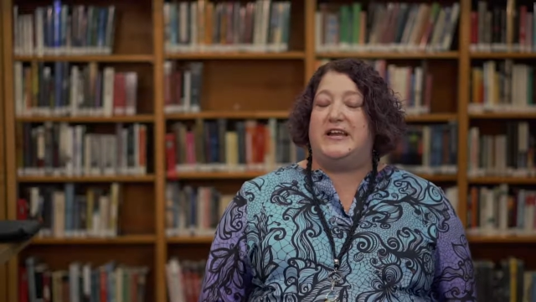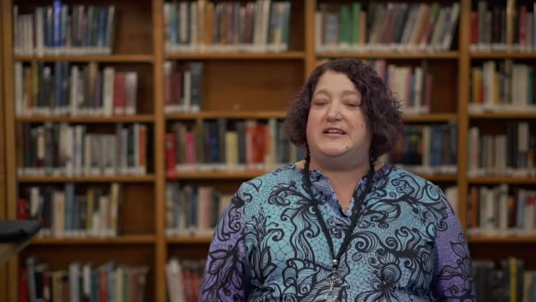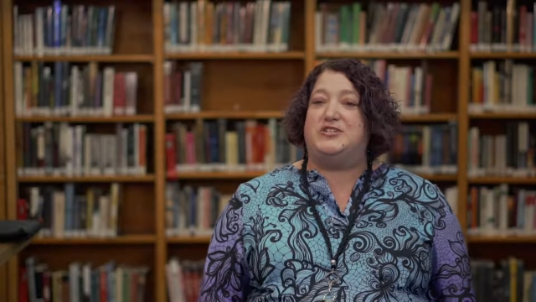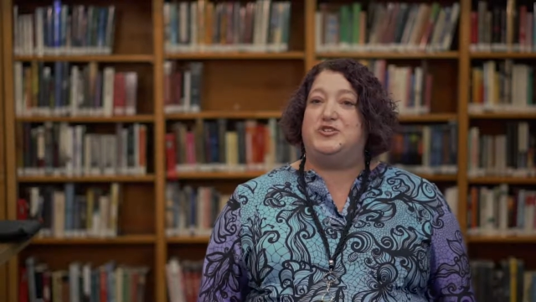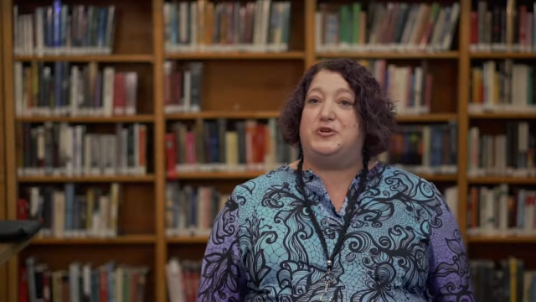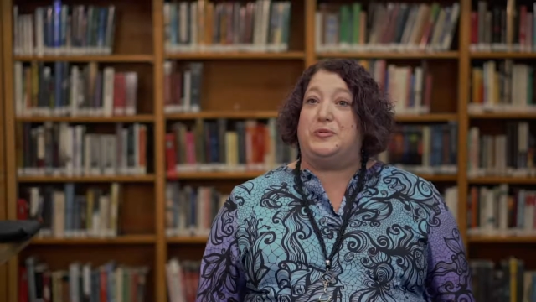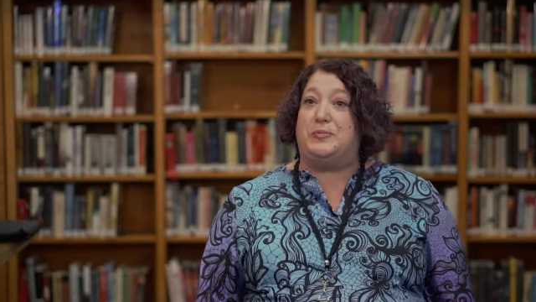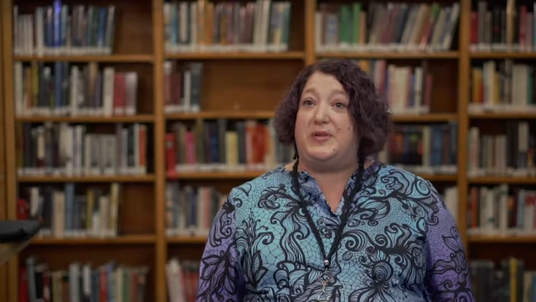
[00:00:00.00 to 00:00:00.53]
and
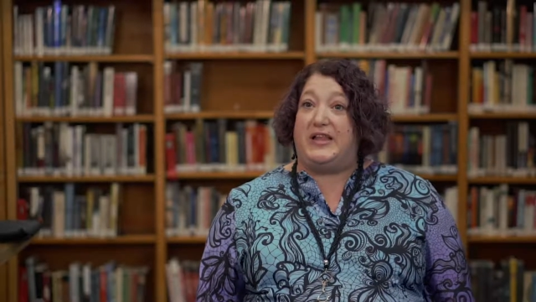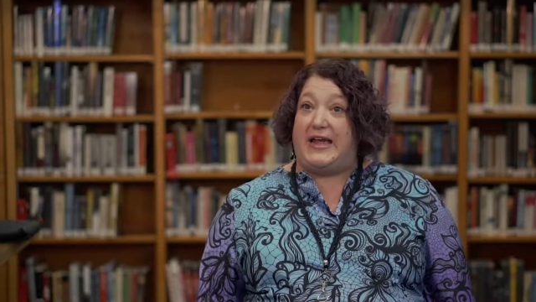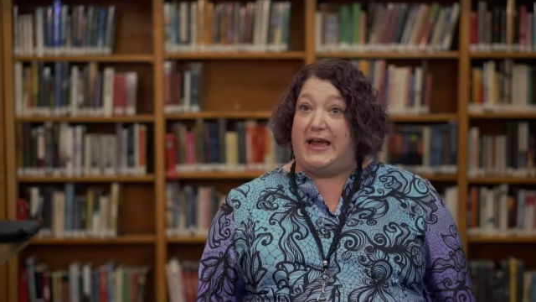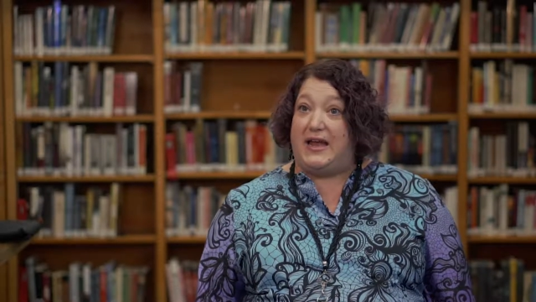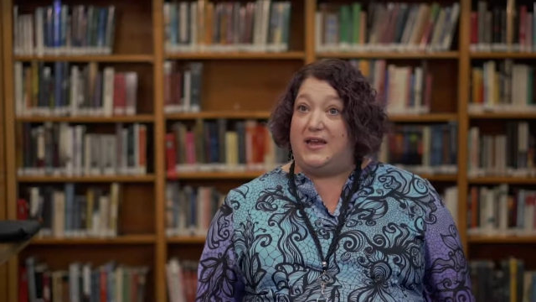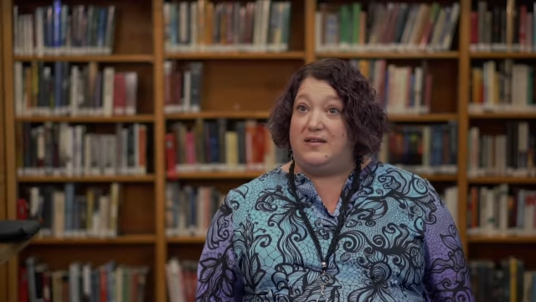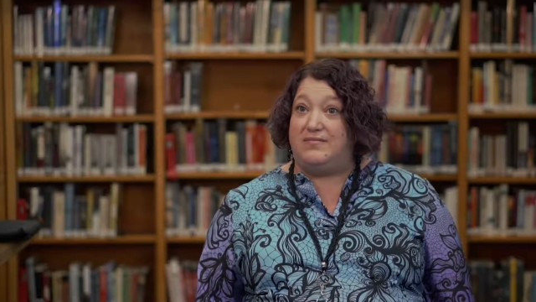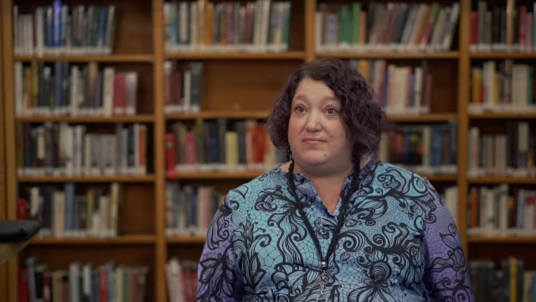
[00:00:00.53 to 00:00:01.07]
true
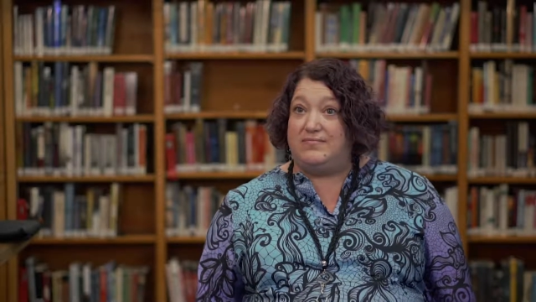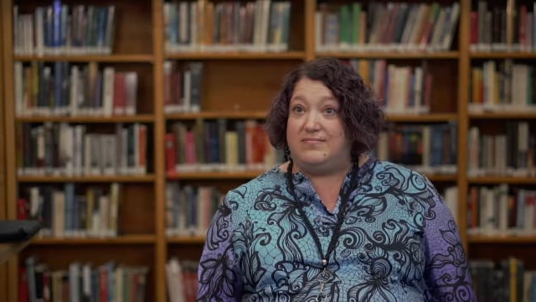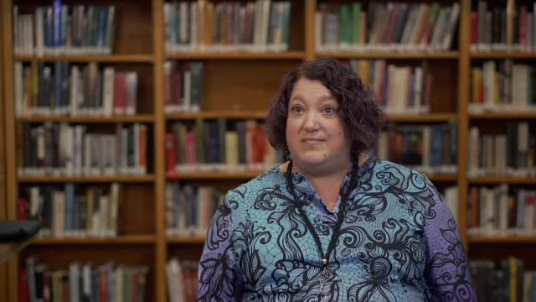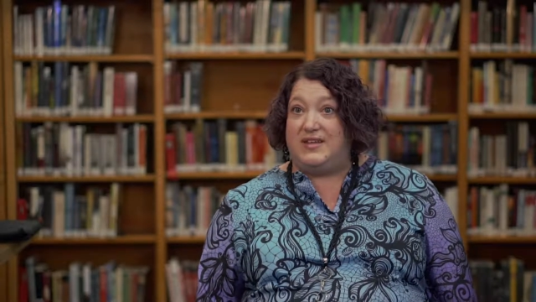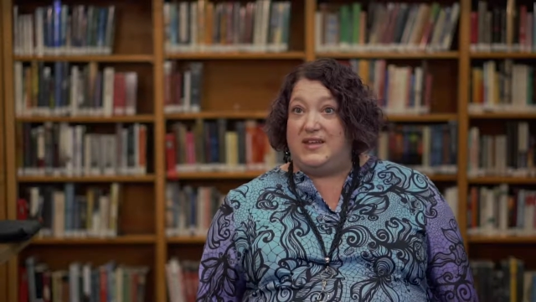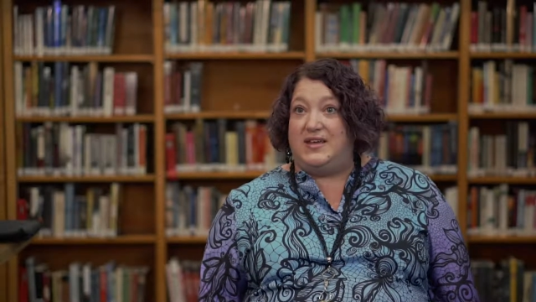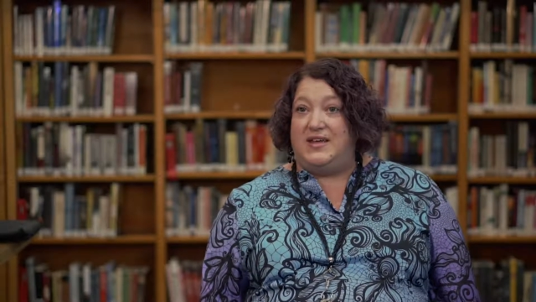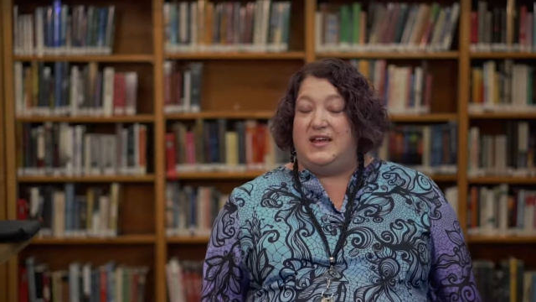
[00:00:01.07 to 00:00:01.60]
plan.
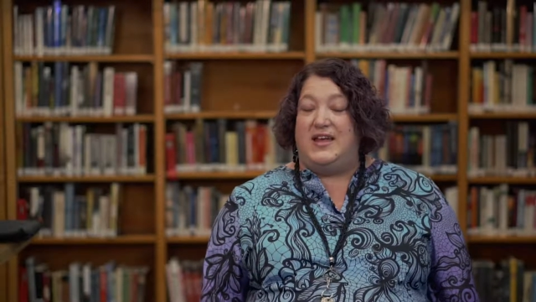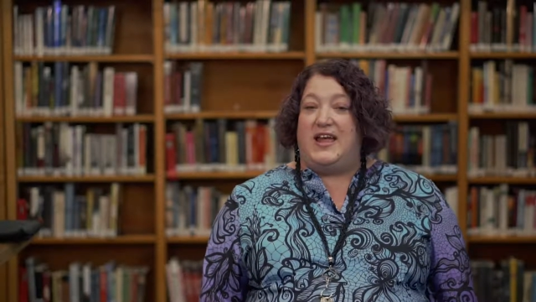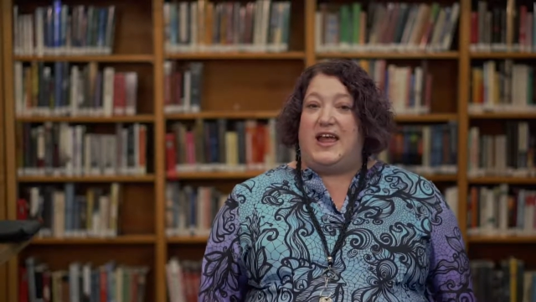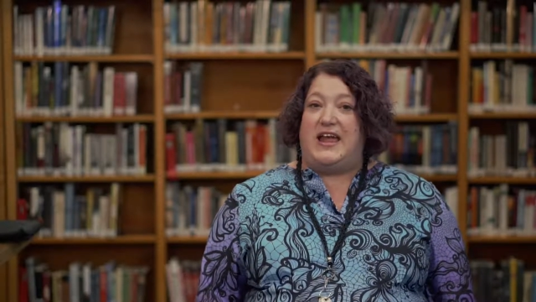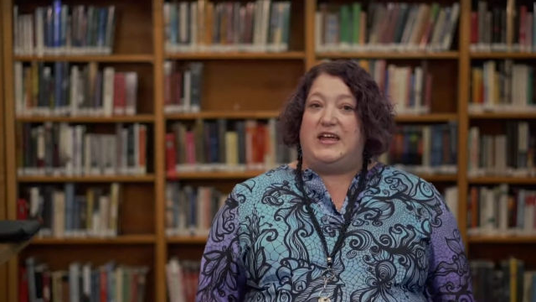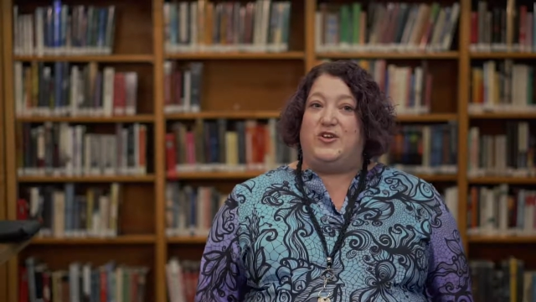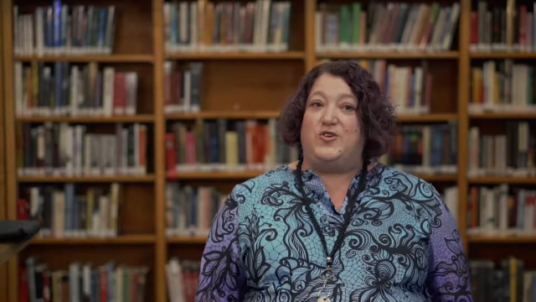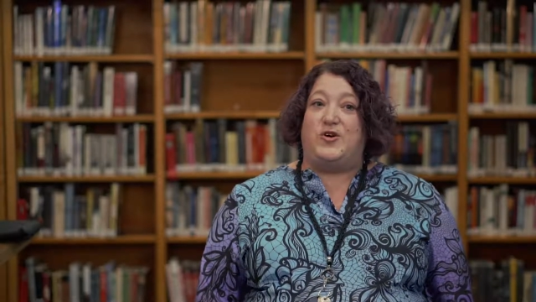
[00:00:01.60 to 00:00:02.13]

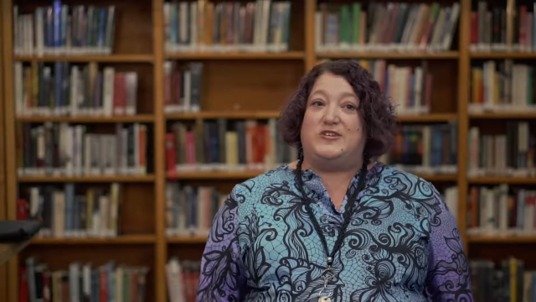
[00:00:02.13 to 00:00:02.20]
You